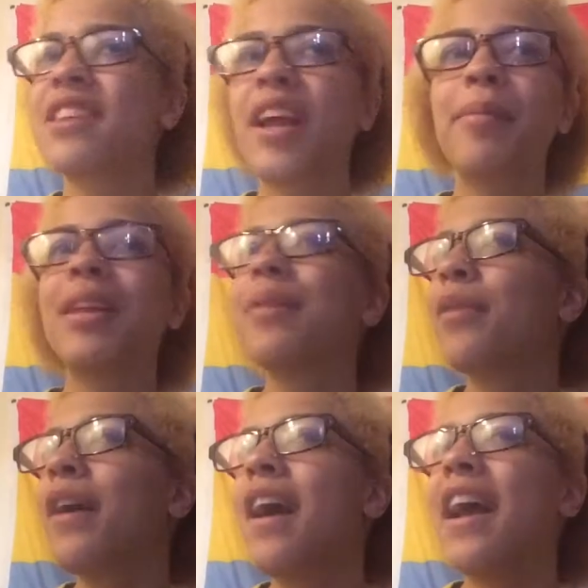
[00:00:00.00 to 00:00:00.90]
like I believe
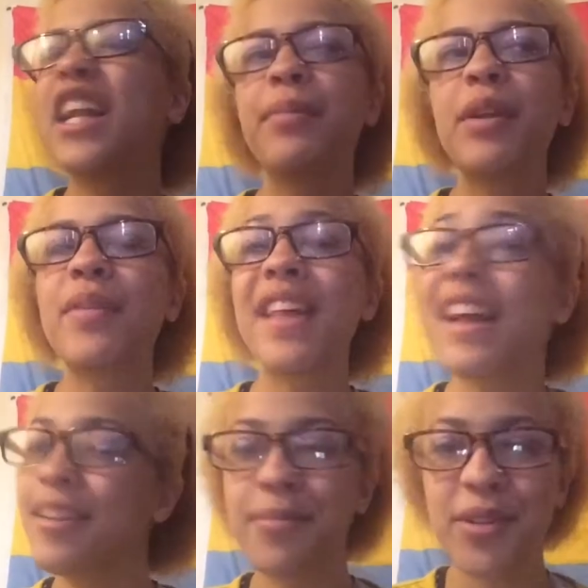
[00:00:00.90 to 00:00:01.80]
anybody with
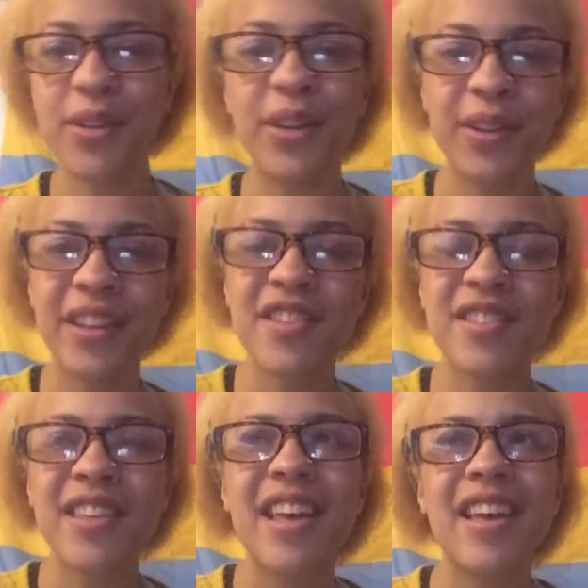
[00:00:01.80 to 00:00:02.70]
any mental
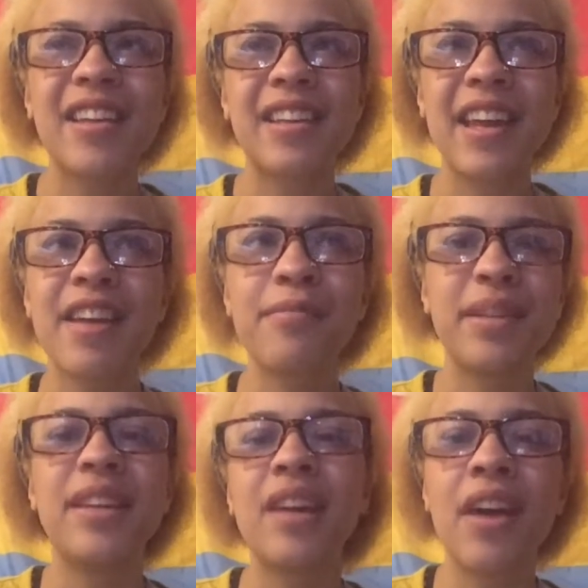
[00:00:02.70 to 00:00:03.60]
illness can
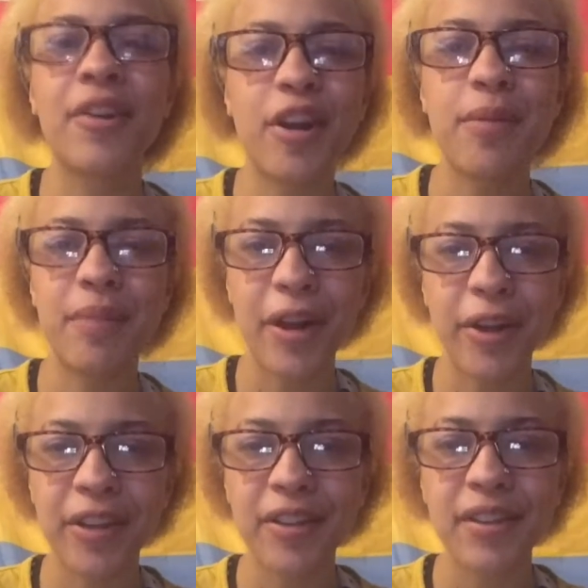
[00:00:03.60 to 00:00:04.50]
be a great
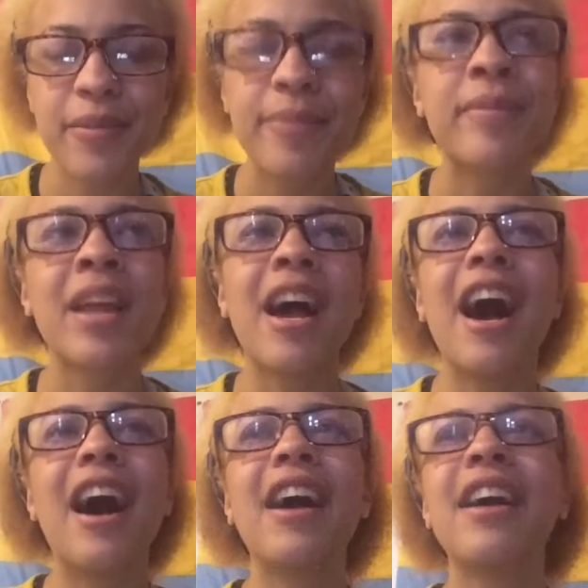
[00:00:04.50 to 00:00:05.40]
parent.
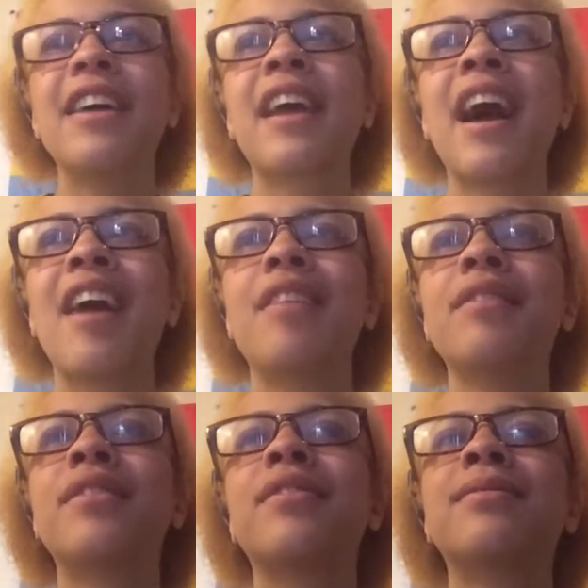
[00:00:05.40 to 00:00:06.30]
I have
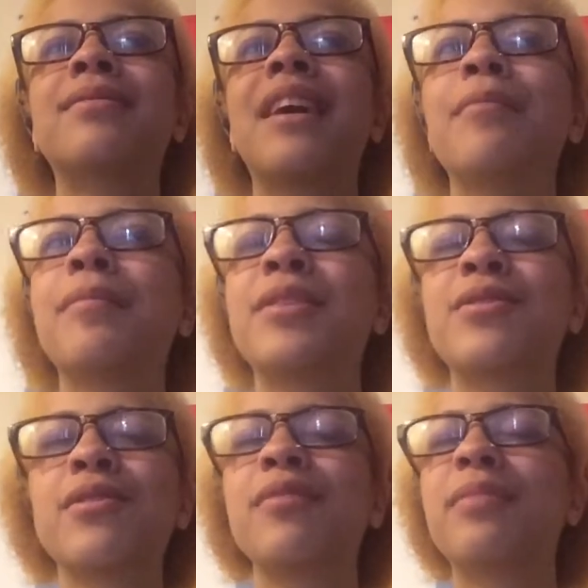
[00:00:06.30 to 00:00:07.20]
been
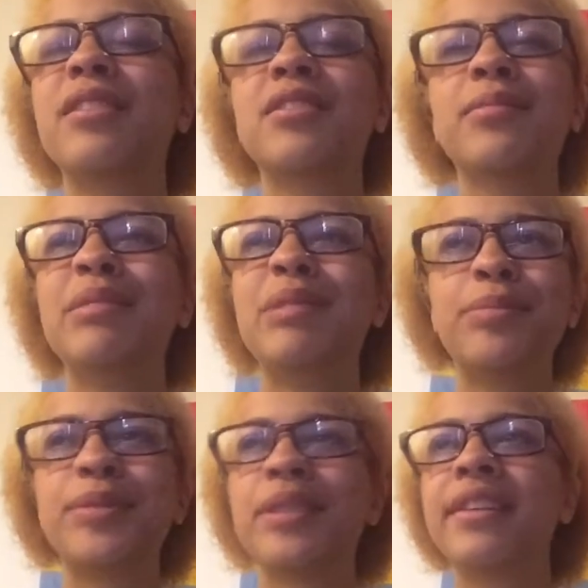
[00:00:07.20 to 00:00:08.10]
told by so many
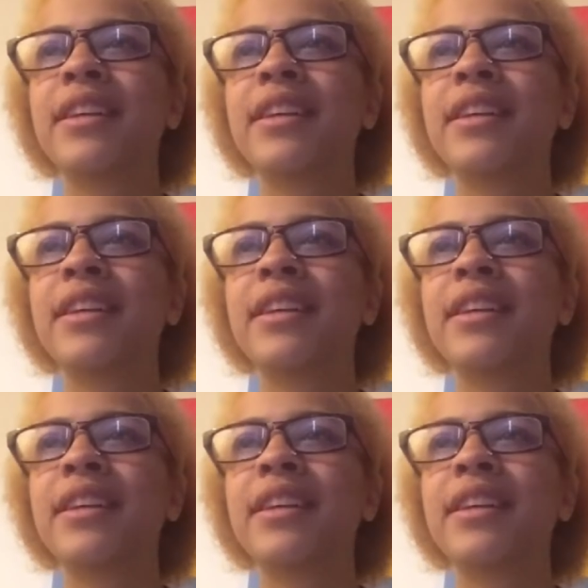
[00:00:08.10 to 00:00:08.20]
people,